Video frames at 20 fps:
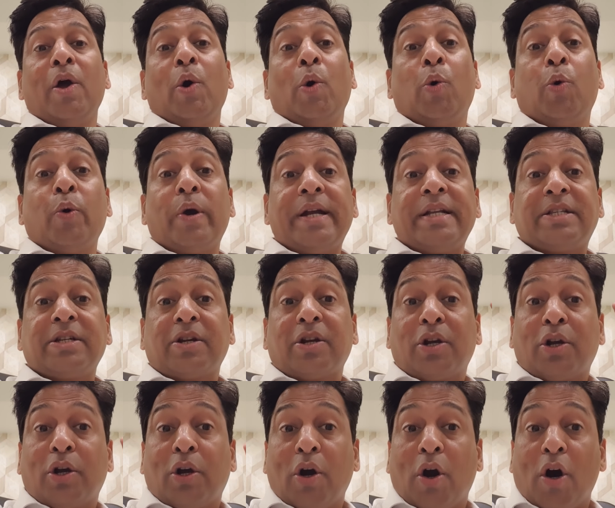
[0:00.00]
who is
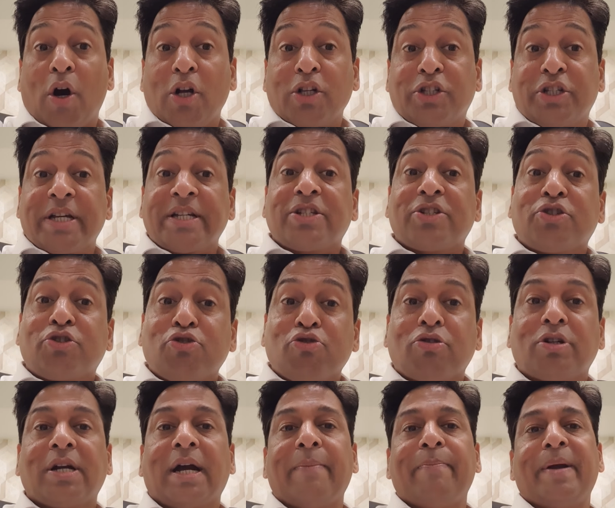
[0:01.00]
causes to
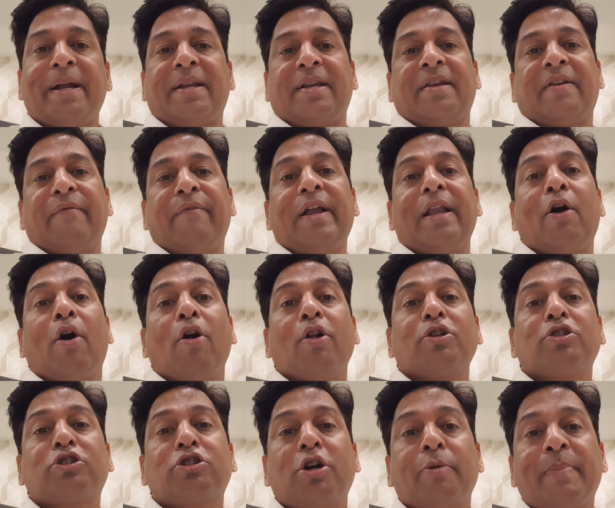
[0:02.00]
commit will
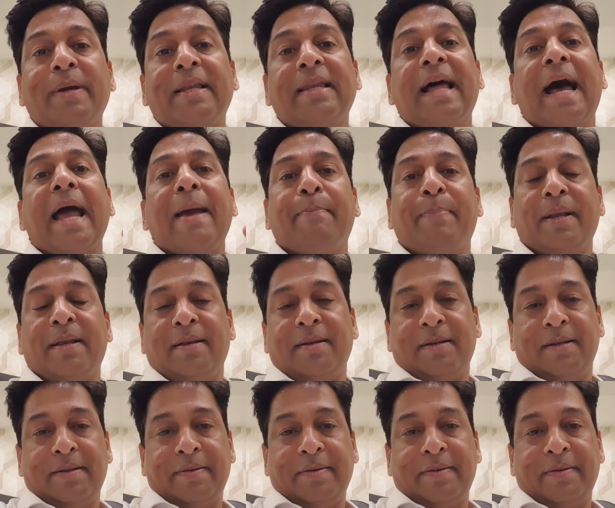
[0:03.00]
also be liable